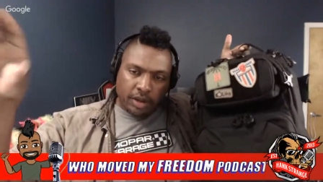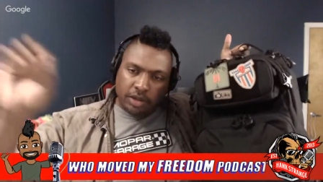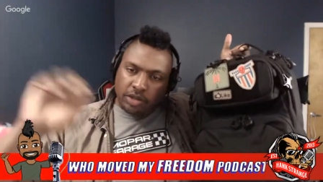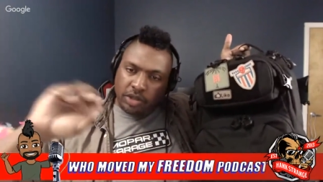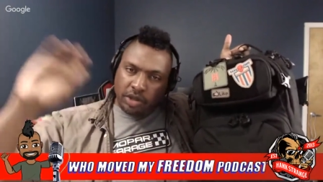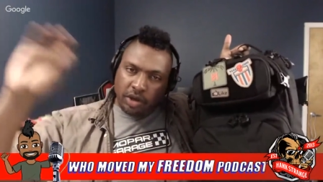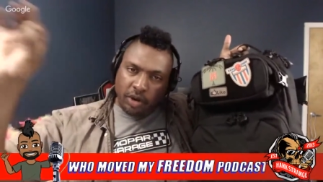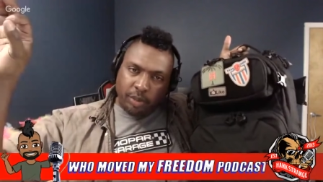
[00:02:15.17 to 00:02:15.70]

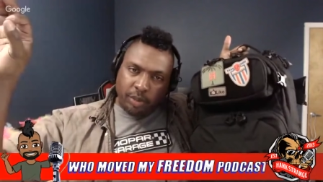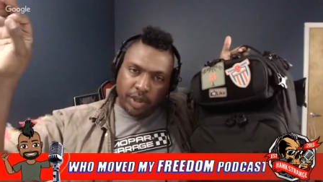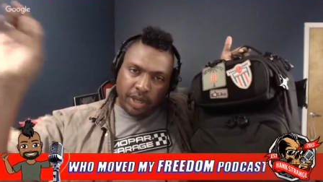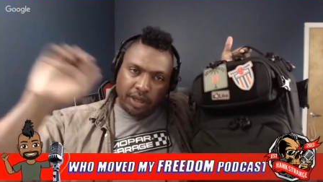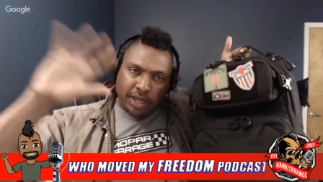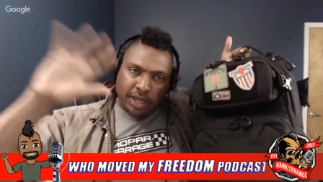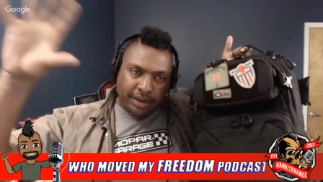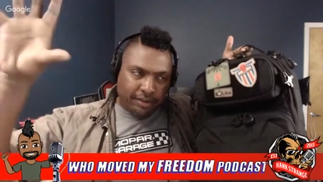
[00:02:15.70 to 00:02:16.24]
just open it,
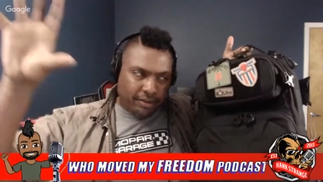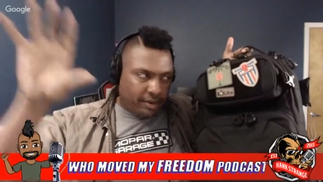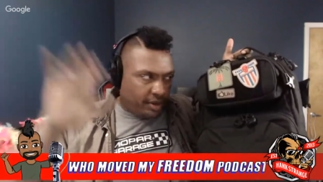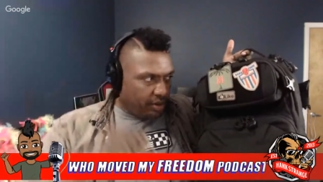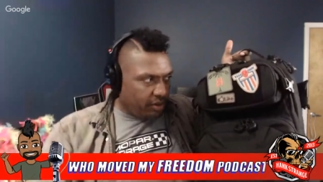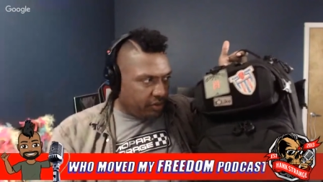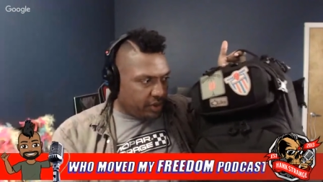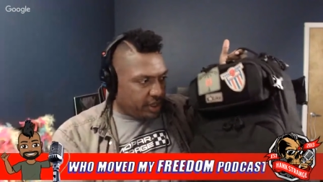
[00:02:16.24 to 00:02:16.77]
let it run
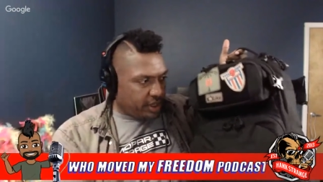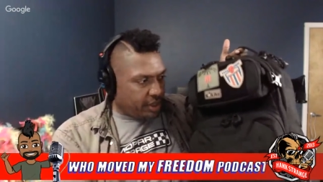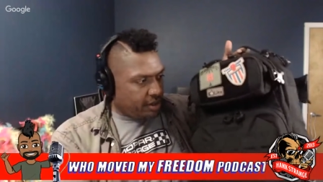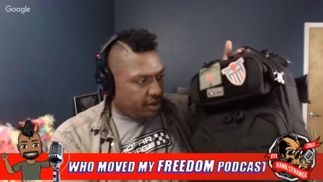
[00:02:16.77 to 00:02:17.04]
over there.